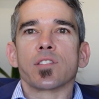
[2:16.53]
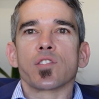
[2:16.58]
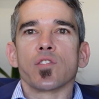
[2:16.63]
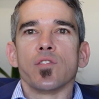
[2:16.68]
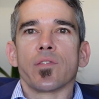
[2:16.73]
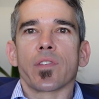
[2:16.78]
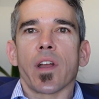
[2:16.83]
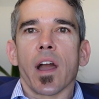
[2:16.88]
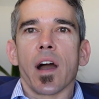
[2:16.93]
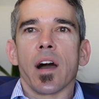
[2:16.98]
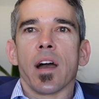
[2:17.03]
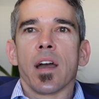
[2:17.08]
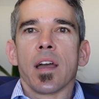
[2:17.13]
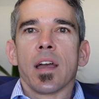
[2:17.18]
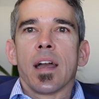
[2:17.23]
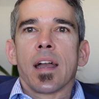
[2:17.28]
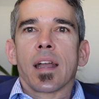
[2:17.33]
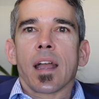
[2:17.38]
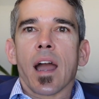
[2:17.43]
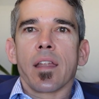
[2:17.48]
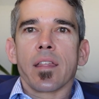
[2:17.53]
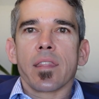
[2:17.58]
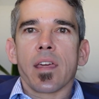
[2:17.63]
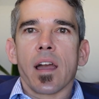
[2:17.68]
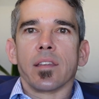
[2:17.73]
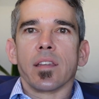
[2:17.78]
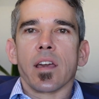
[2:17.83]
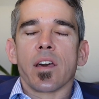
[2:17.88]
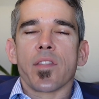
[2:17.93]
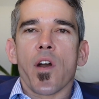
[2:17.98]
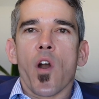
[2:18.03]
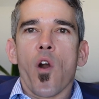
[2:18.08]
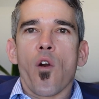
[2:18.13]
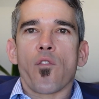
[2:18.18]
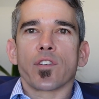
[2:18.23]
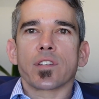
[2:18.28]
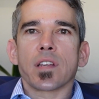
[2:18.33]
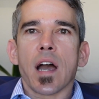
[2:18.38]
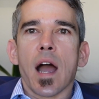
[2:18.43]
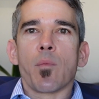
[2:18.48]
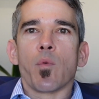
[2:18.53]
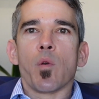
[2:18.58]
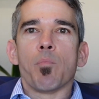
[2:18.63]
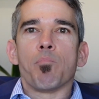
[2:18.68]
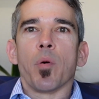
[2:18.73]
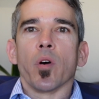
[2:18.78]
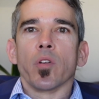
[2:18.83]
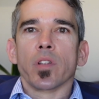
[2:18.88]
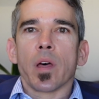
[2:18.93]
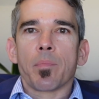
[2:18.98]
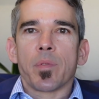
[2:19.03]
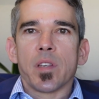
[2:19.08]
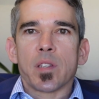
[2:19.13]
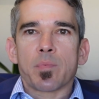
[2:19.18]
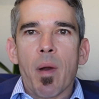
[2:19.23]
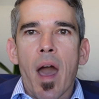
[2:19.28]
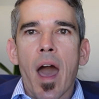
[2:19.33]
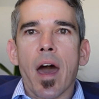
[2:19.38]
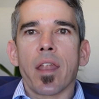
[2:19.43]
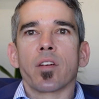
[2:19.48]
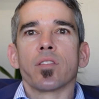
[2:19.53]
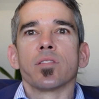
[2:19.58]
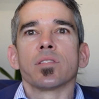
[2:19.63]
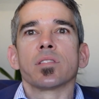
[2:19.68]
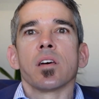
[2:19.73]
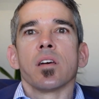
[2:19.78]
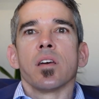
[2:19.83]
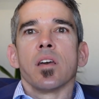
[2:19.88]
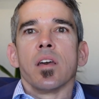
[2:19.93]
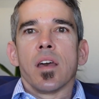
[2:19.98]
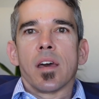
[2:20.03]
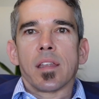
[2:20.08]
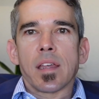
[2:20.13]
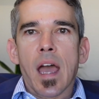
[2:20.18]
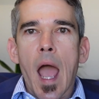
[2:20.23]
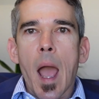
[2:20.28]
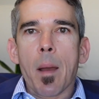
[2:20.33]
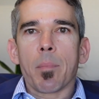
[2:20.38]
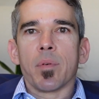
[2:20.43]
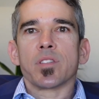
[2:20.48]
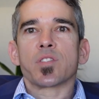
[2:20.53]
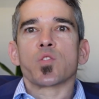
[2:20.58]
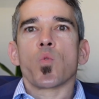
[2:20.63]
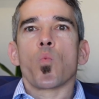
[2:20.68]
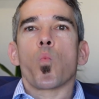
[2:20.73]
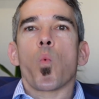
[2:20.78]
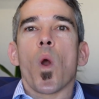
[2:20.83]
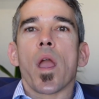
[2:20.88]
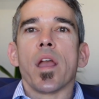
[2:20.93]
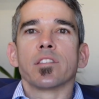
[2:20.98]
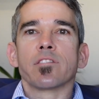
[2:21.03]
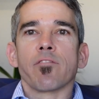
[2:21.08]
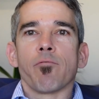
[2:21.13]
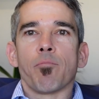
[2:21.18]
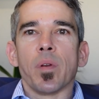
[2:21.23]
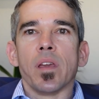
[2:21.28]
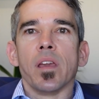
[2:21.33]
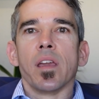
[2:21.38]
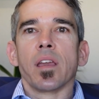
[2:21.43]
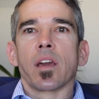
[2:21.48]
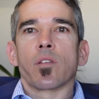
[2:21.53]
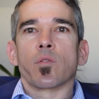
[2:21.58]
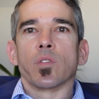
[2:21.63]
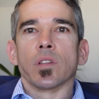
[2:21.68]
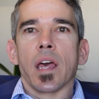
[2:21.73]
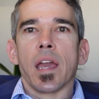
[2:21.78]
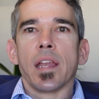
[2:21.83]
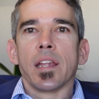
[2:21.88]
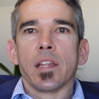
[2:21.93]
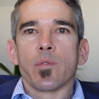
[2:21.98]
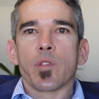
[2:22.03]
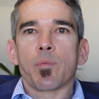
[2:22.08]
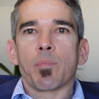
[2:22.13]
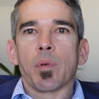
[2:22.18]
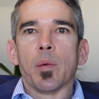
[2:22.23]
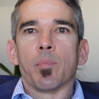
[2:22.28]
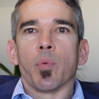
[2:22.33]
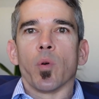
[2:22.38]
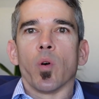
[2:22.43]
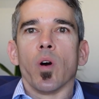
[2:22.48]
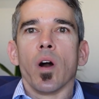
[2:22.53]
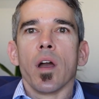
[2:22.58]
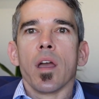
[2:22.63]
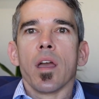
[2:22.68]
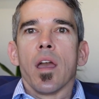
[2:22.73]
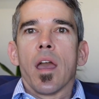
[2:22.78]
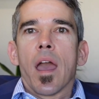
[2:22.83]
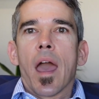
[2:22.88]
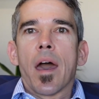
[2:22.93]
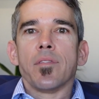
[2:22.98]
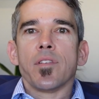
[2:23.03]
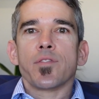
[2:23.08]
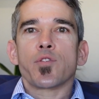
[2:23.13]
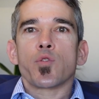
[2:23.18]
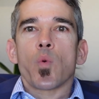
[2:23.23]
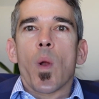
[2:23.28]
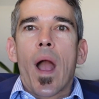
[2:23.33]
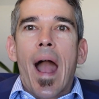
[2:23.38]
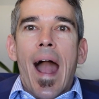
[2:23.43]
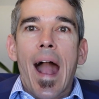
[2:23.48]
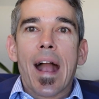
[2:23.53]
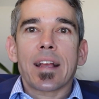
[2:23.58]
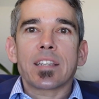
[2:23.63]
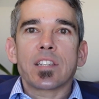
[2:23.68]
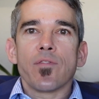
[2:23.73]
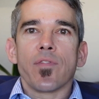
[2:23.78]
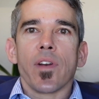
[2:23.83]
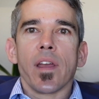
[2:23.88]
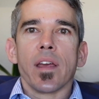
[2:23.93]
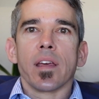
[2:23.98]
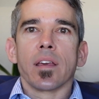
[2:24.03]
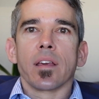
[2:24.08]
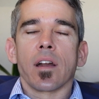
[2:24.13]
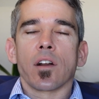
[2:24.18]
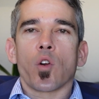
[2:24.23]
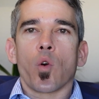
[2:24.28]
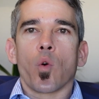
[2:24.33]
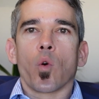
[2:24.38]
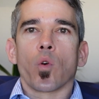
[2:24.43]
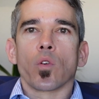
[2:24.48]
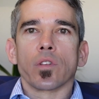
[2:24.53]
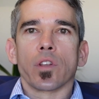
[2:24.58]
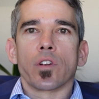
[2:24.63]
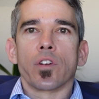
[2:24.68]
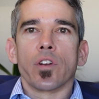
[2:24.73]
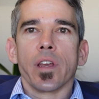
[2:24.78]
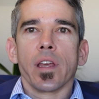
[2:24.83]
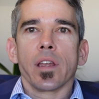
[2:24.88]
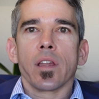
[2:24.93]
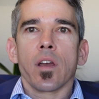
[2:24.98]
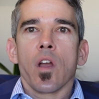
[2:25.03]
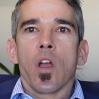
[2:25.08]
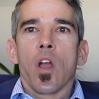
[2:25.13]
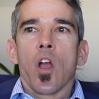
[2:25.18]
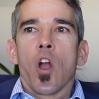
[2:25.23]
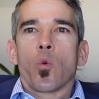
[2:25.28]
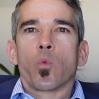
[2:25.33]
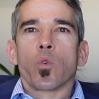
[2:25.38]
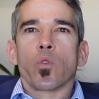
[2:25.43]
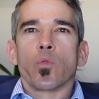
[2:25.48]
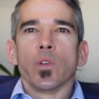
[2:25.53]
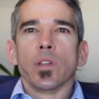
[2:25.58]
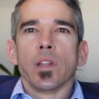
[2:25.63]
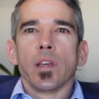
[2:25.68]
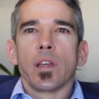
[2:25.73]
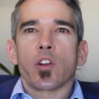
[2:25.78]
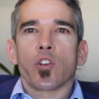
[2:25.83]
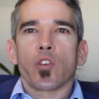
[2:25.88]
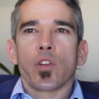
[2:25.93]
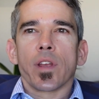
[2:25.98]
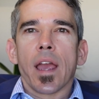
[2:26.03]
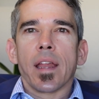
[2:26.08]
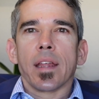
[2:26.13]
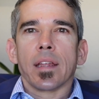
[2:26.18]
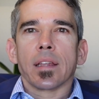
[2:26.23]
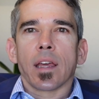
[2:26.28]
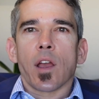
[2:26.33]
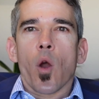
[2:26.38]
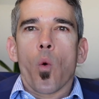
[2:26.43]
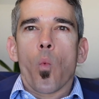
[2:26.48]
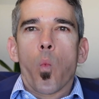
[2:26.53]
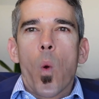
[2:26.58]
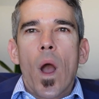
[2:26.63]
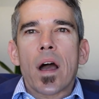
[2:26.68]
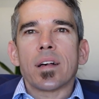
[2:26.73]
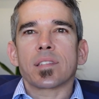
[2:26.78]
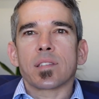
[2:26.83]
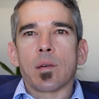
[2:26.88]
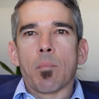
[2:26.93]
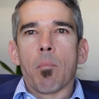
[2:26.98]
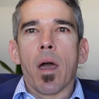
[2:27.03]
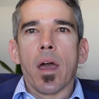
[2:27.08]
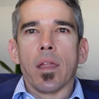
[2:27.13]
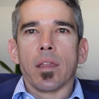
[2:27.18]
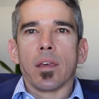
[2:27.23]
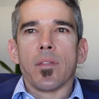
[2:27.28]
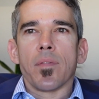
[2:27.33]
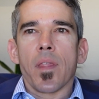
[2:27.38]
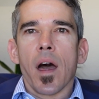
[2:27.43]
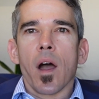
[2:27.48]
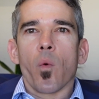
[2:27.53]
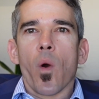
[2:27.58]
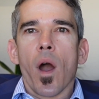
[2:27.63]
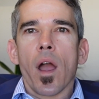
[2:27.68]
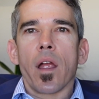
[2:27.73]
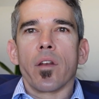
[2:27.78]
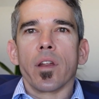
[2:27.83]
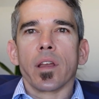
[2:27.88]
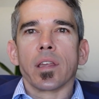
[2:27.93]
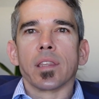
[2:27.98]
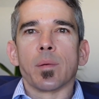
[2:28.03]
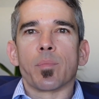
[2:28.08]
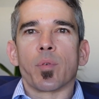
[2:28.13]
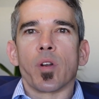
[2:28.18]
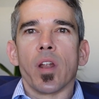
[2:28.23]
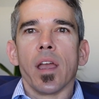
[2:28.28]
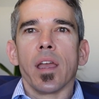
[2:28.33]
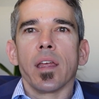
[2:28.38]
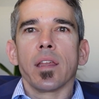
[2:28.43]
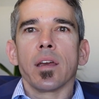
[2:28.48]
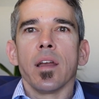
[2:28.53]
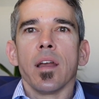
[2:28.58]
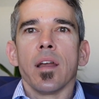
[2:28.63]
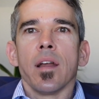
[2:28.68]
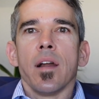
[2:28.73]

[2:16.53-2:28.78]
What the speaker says: So you've got kind of the idea that over time we build up these patterns and habits, ways of being and relating with people, and then through activating a core learning, we're really creating like a wet cement in that wiring in the brain.